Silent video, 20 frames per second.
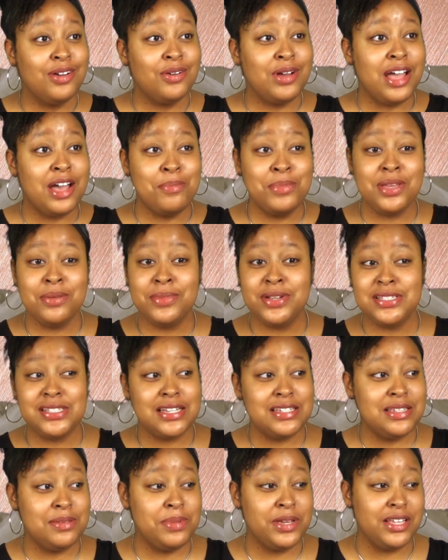how many months
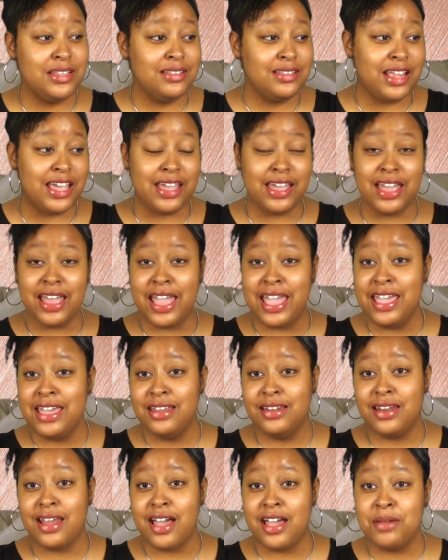has it been? Like
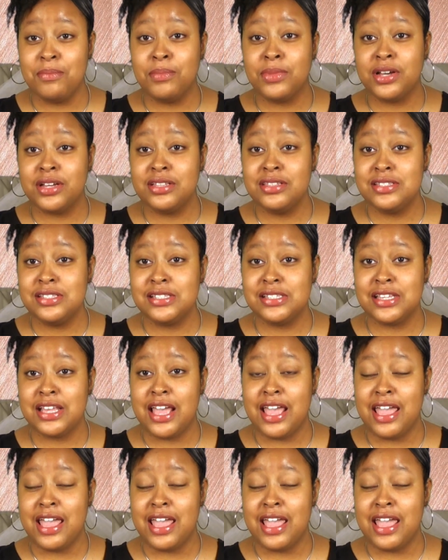8-9 months,